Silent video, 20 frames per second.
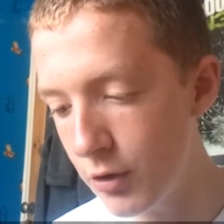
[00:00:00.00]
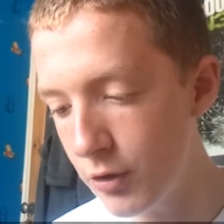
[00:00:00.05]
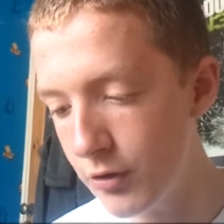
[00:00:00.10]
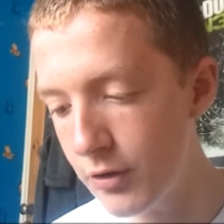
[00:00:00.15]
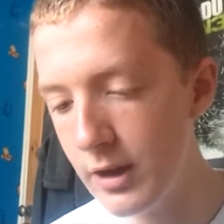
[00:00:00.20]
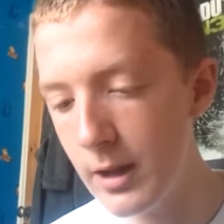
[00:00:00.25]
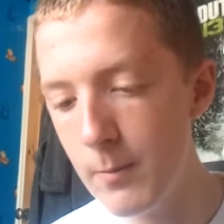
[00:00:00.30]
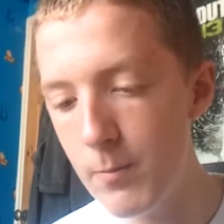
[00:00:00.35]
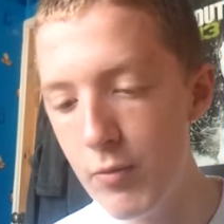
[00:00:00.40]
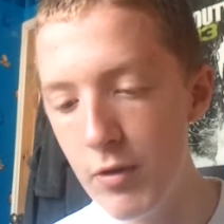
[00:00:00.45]

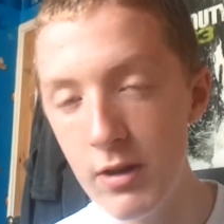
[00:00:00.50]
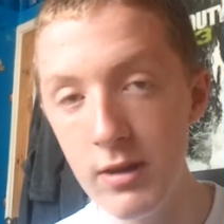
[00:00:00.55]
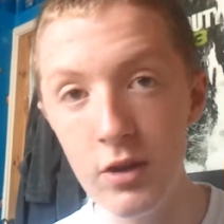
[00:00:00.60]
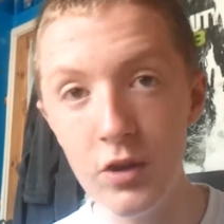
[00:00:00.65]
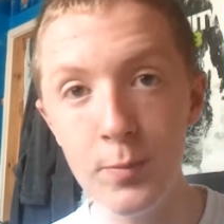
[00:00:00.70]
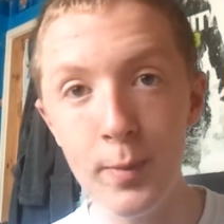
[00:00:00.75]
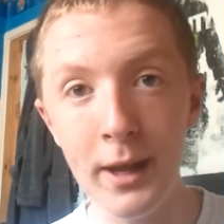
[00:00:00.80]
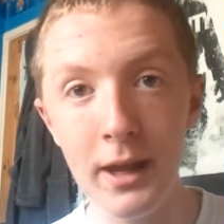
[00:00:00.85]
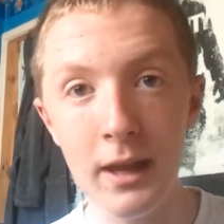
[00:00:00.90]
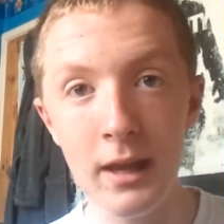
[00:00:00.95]
does like bring
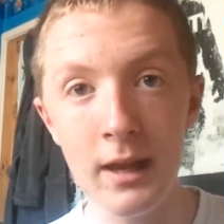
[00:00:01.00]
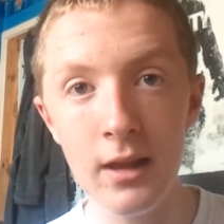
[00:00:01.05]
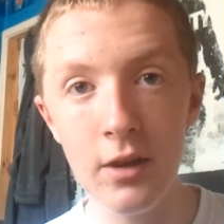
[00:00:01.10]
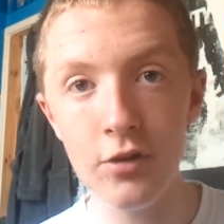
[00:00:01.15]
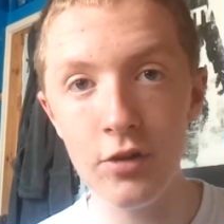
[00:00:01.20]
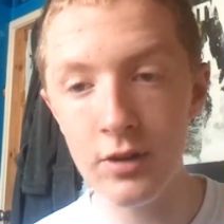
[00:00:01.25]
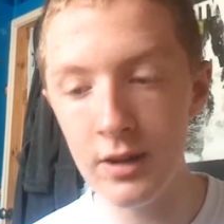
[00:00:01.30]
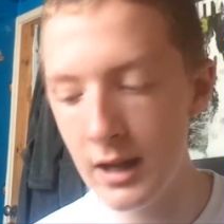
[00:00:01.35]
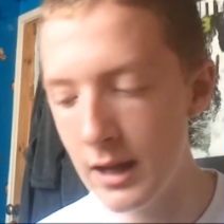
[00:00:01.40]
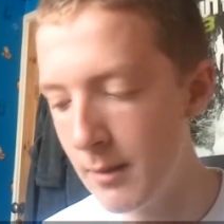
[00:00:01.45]
the
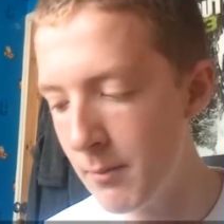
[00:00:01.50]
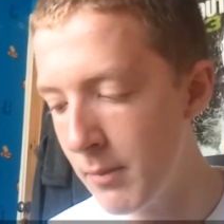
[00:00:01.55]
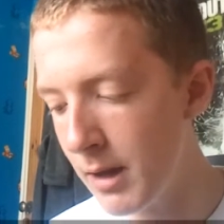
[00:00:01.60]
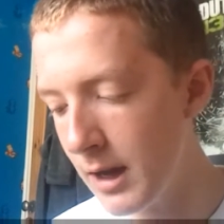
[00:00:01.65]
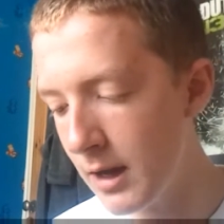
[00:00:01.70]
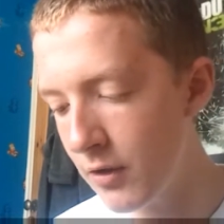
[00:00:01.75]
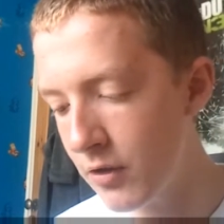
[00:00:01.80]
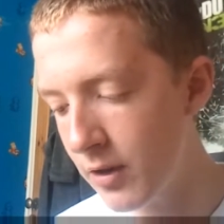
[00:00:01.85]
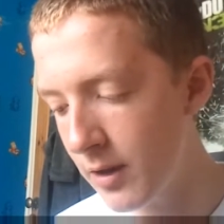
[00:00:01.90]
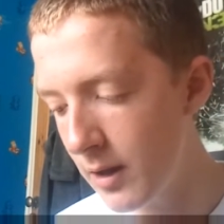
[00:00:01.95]
speculation that it
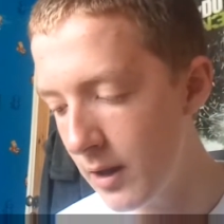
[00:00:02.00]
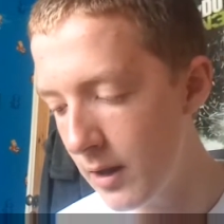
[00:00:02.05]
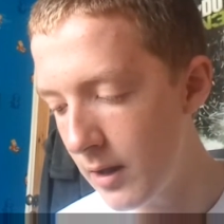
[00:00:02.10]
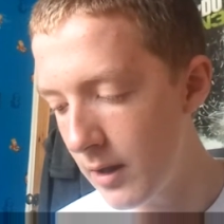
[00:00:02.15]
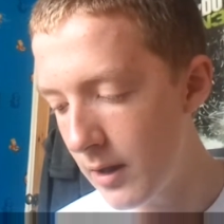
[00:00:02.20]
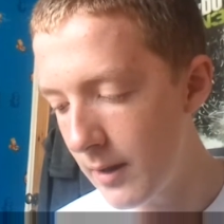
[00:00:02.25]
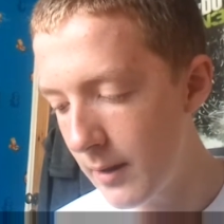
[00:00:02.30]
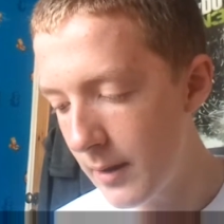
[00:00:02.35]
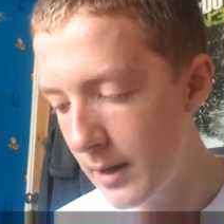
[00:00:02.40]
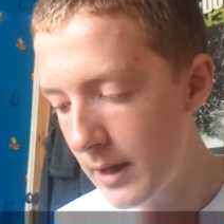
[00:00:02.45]
might.
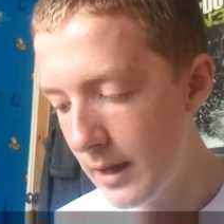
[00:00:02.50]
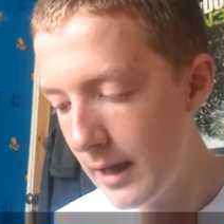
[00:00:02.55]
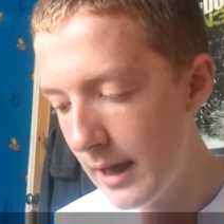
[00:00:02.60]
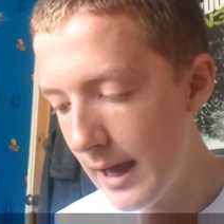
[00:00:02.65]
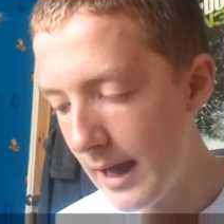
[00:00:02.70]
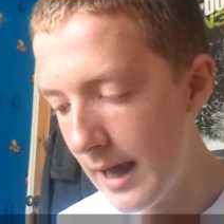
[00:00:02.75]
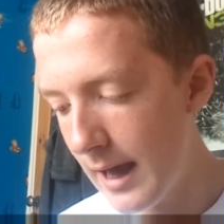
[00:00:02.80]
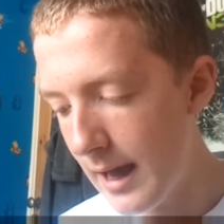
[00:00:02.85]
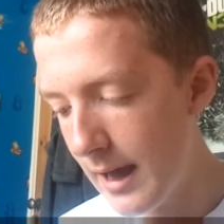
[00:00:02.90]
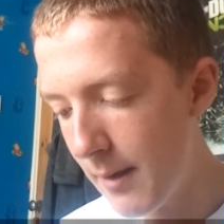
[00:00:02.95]

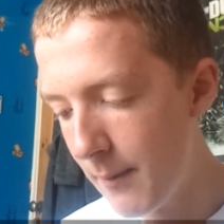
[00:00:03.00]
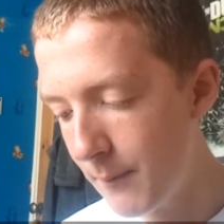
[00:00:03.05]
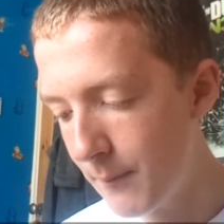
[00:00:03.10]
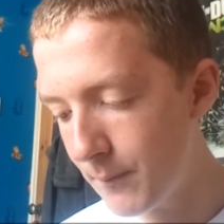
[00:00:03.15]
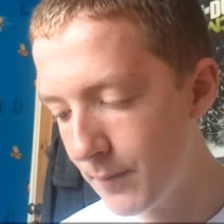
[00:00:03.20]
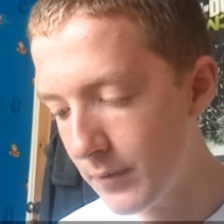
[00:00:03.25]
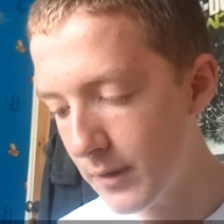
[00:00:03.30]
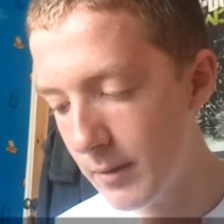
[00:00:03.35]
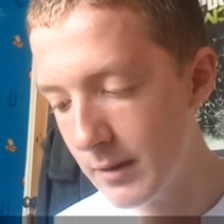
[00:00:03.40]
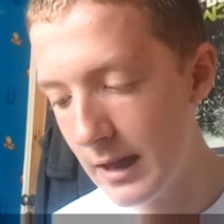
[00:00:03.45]

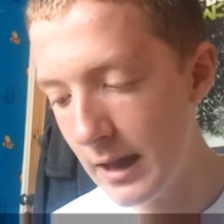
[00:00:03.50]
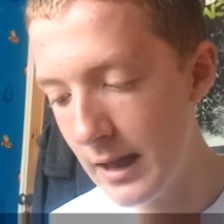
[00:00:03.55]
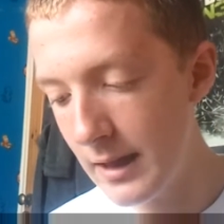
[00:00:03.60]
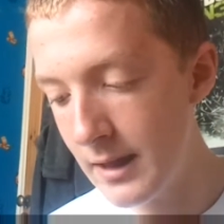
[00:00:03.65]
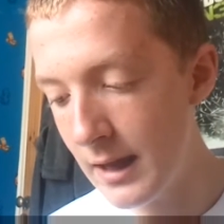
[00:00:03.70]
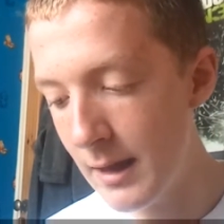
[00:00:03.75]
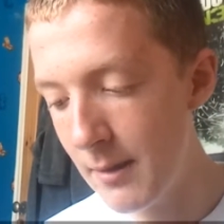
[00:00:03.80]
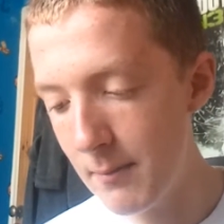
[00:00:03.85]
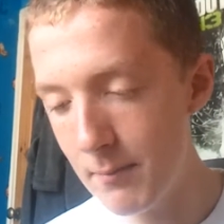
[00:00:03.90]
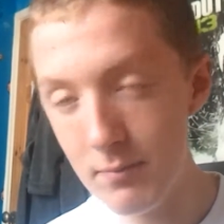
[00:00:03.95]

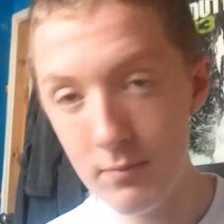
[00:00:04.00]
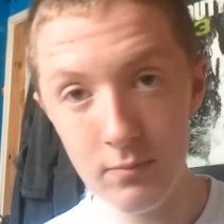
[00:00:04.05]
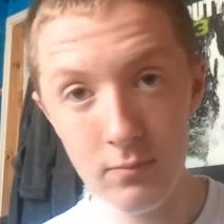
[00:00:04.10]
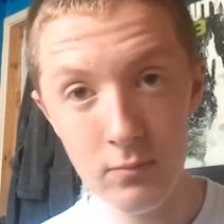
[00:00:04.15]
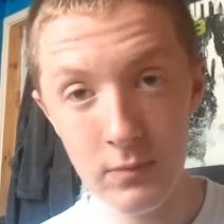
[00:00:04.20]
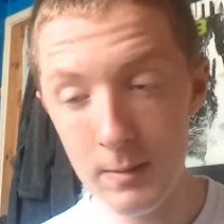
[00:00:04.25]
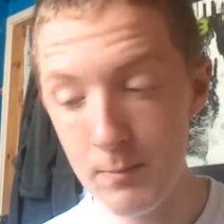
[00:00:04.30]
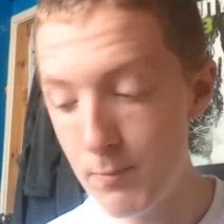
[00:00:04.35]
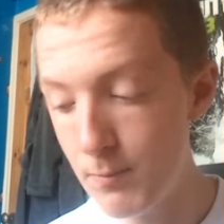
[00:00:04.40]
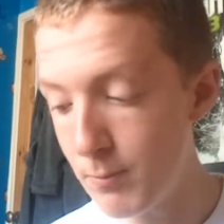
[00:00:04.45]
That
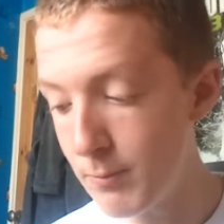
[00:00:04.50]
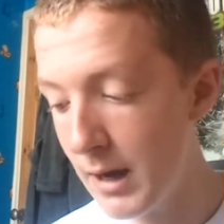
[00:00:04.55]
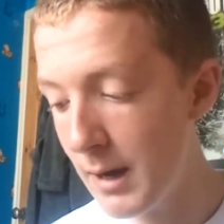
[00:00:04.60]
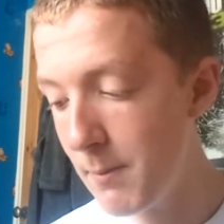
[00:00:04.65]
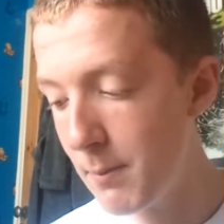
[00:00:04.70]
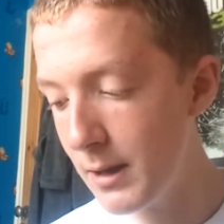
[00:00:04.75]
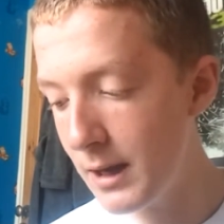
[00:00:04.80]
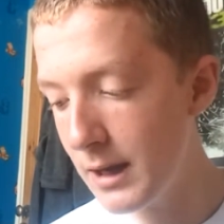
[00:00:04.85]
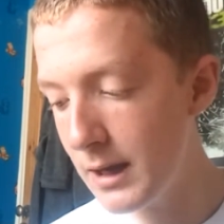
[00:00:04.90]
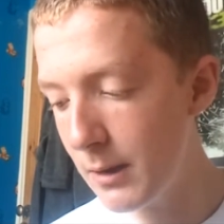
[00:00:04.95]
it
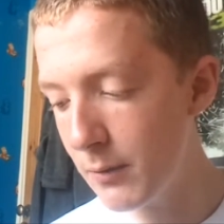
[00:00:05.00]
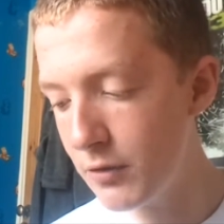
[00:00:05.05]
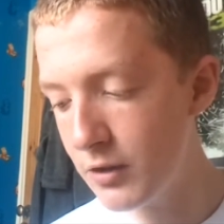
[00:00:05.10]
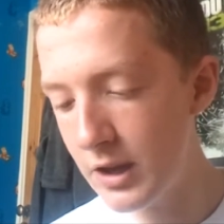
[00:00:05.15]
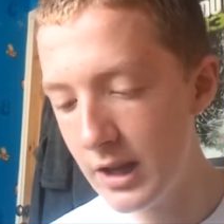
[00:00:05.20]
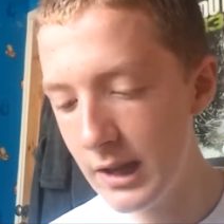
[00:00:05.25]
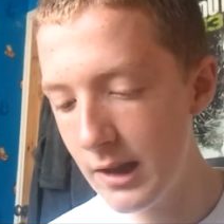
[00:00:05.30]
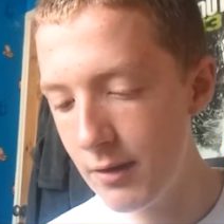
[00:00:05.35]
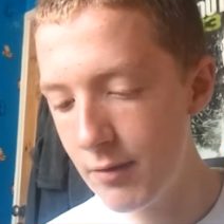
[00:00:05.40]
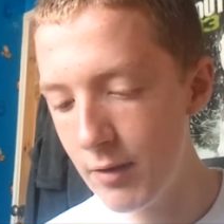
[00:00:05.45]
might be
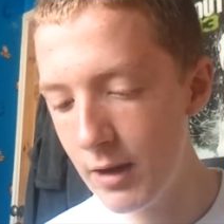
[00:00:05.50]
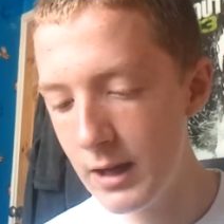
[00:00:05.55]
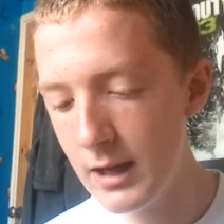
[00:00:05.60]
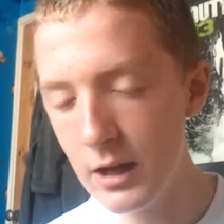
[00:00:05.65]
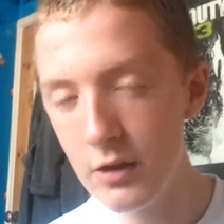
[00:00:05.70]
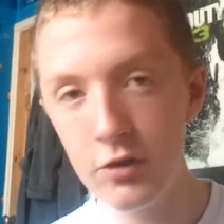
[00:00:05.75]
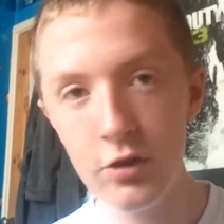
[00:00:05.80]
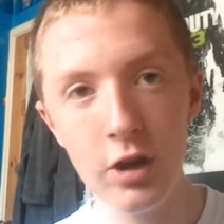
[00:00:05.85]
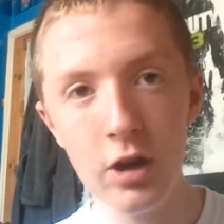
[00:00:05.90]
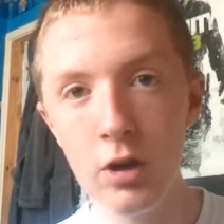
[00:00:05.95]
announced at E3
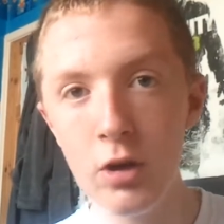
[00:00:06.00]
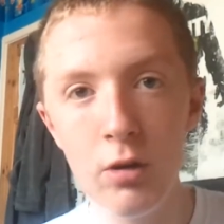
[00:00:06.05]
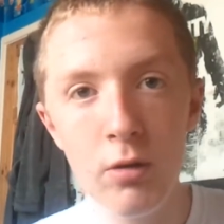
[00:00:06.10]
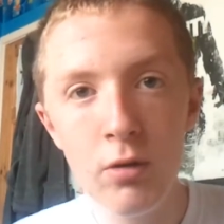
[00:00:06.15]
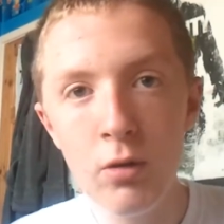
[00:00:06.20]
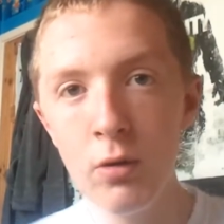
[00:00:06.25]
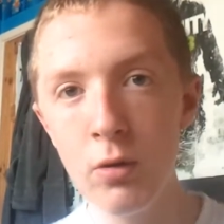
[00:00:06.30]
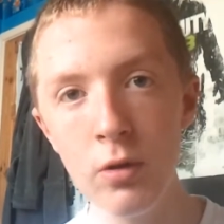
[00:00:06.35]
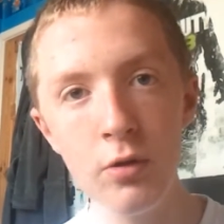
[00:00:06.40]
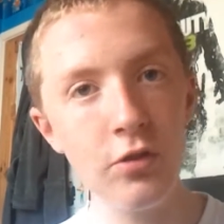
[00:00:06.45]
next year.
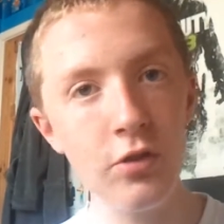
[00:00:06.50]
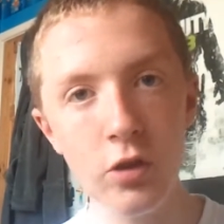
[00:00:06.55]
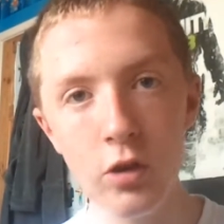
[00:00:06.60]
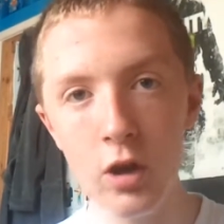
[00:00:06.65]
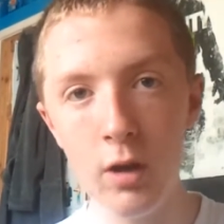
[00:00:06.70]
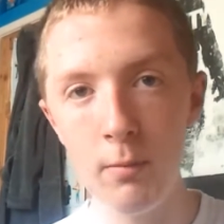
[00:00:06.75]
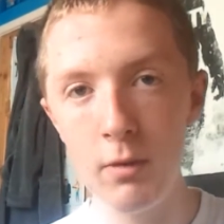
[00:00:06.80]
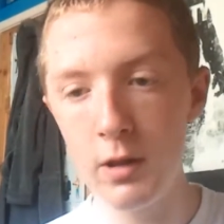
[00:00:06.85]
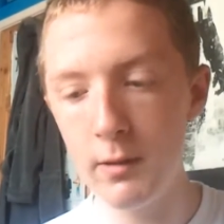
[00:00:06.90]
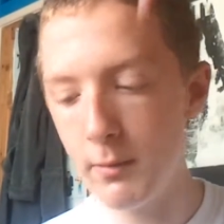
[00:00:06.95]
Who knows?
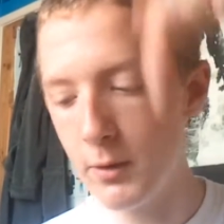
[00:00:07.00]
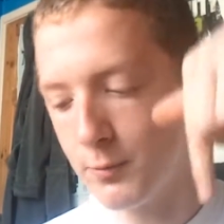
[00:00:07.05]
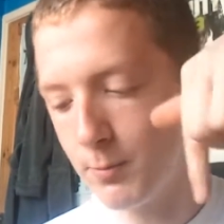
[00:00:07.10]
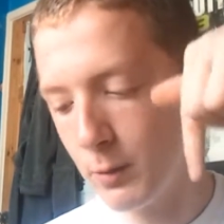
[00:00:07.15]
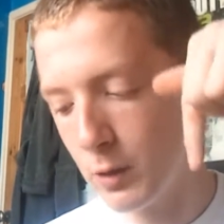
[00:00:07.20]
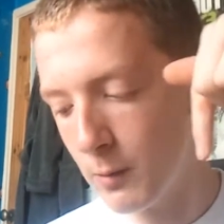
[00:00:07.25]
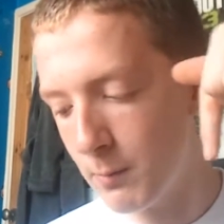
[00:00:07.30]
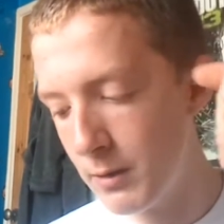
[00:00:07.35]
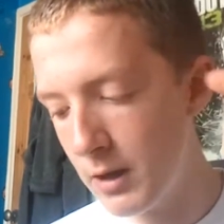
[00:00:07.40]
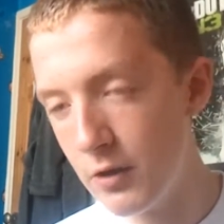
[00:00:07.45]
Comment in the box
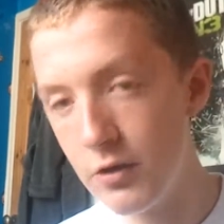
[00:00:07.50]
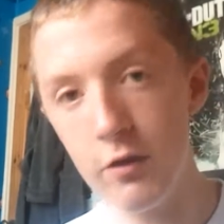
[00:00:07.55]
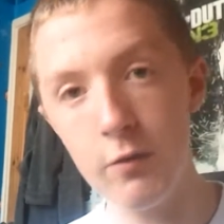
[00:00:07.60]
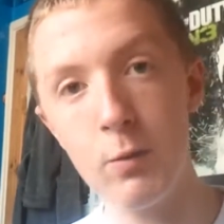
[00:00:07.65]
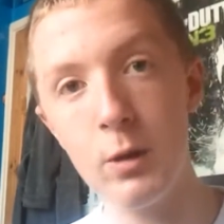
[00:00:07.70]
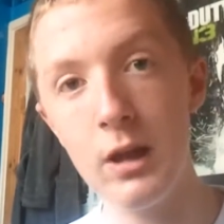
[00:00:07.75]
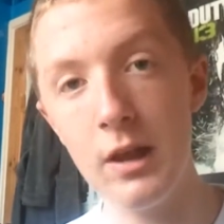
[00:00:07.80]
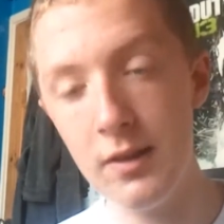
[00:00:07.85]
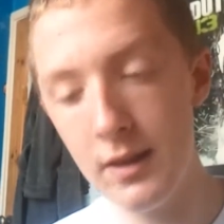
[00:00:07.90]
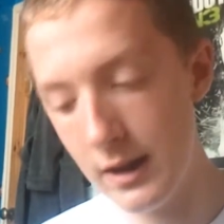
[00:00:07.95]
below, please,
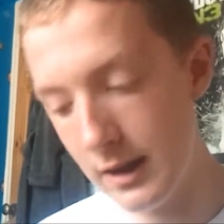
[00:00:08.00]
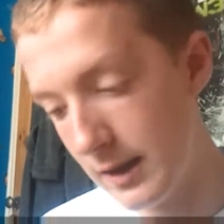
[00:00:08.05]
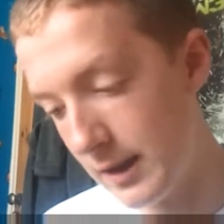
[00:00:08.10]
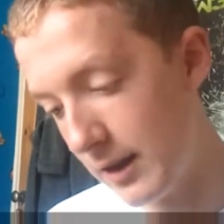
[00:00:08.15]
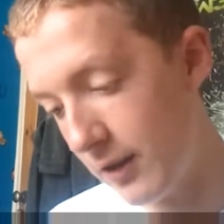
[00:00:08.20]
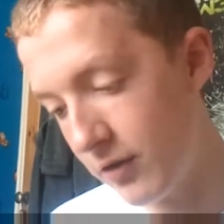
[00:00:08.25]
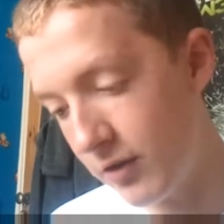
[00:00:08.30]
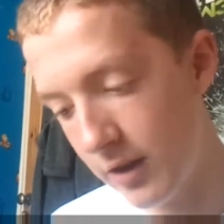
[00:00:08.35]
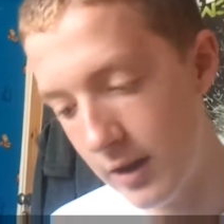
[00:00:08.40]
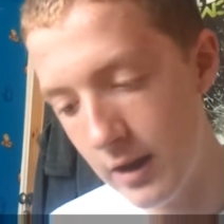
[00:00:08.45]
of what you think of
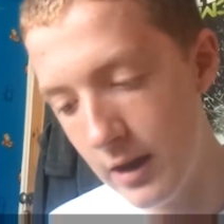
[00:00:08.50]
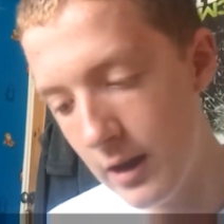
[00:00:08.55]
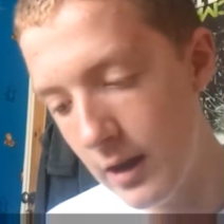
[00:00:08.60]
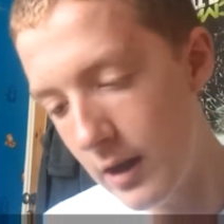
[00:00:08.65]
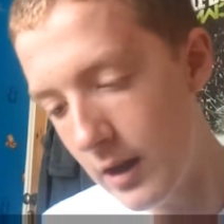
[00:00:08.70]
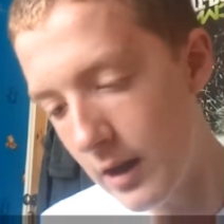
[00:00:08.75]
this.